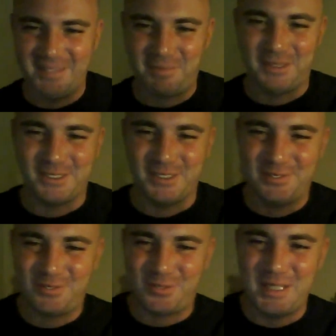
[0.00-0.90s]

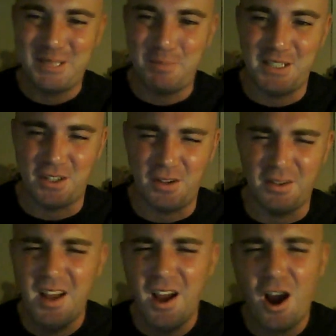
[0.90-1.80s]
Personal free speech zone.
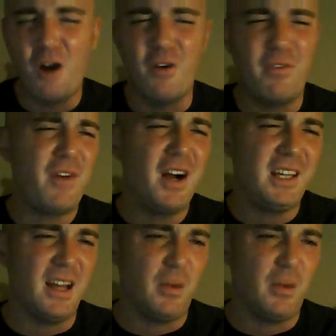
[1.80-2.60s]
Oh, fuck yeah.